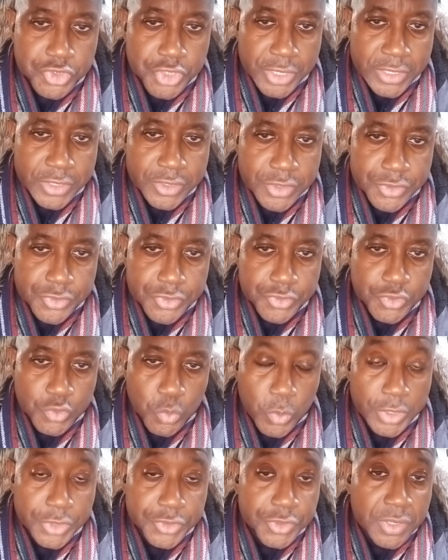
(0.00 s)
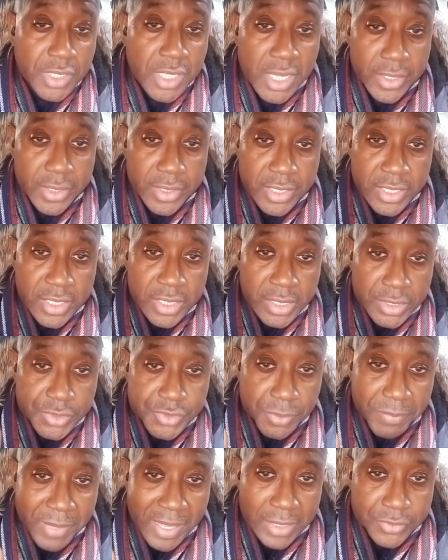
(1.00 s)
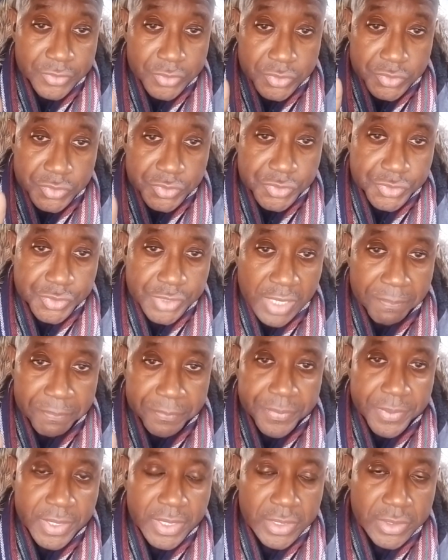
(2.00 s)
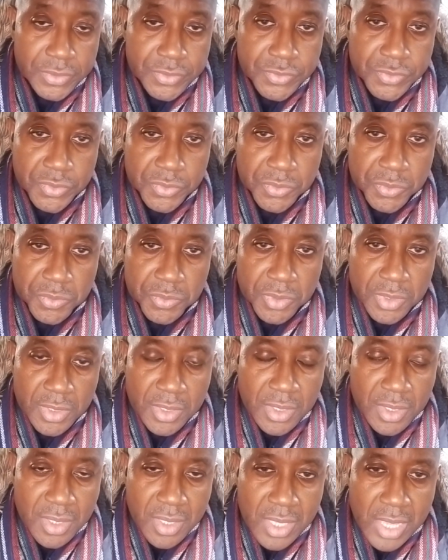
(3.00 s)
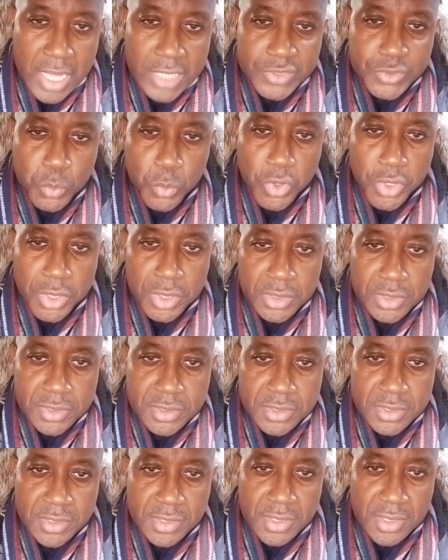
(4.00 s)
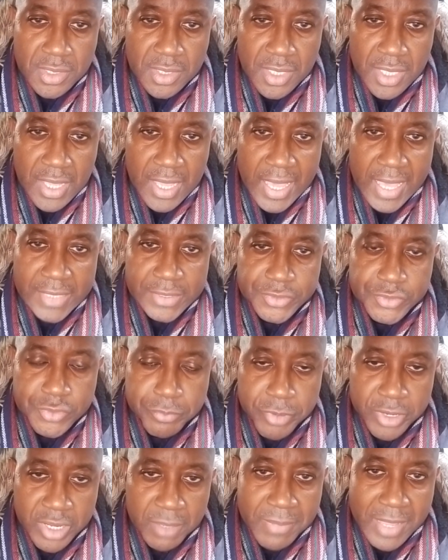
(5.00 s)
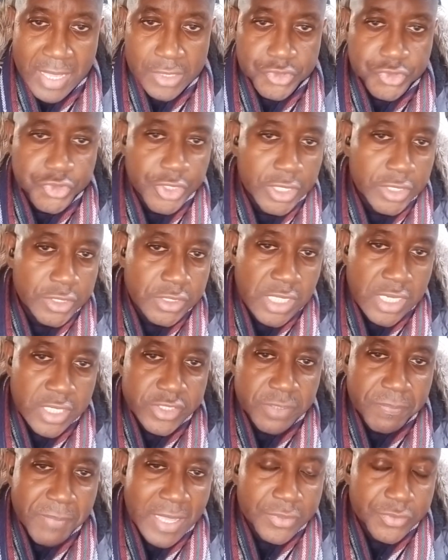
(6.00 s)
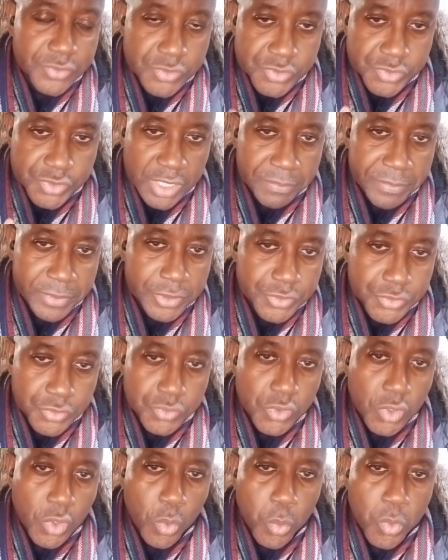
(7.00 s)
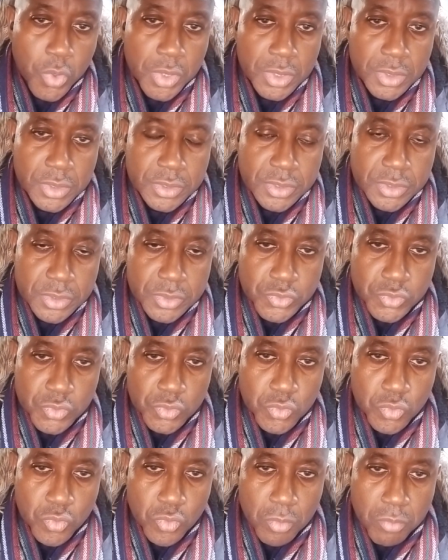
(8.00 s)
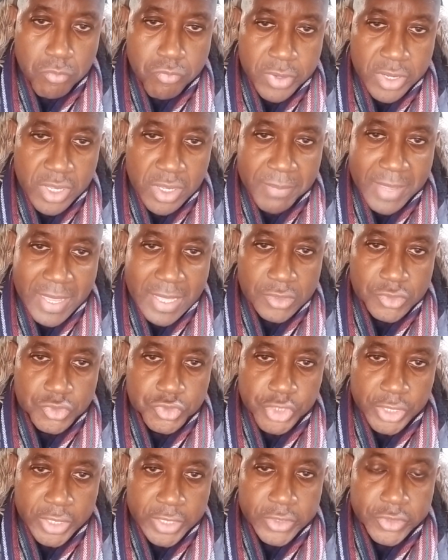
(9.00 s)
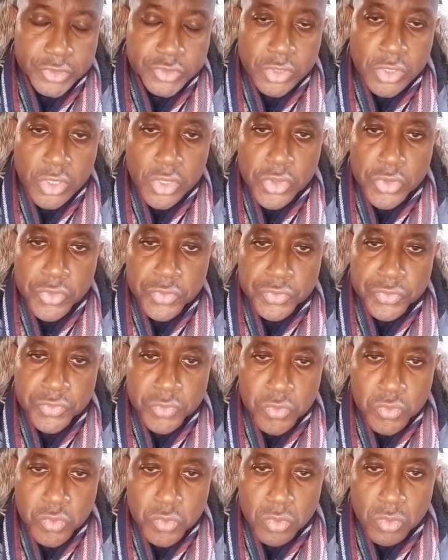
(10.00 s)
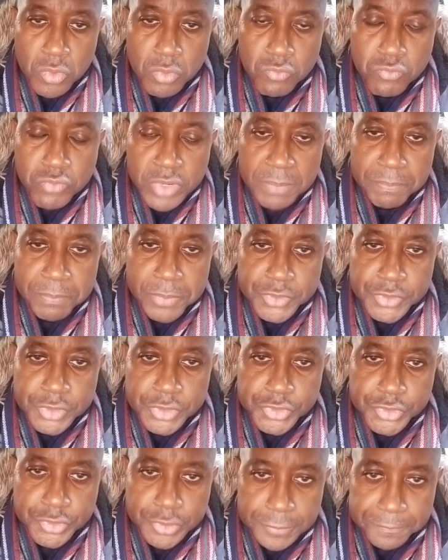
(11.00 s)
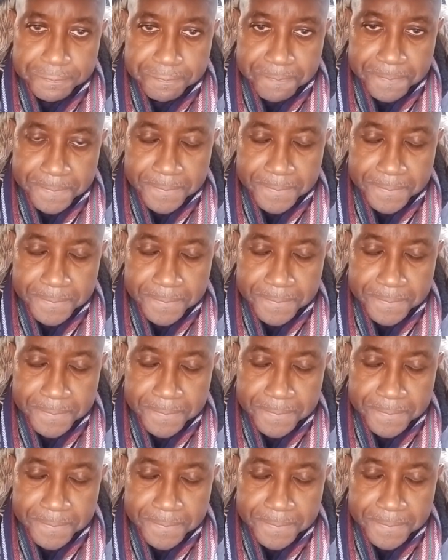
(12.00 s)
change a situation. God is about to step into God's world and to bring about change. God is about to step into your world to bring about change through repositioning.